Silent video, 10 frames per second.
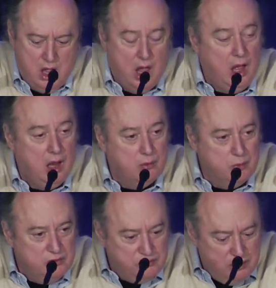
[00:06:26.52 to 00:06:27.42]
uh,
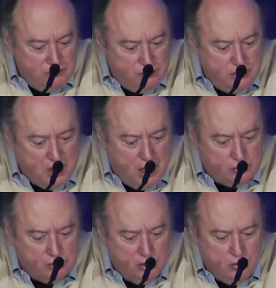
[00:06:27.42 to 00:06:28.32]
received the
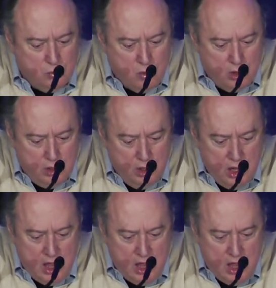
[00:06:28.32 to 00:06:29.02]
doctoral award,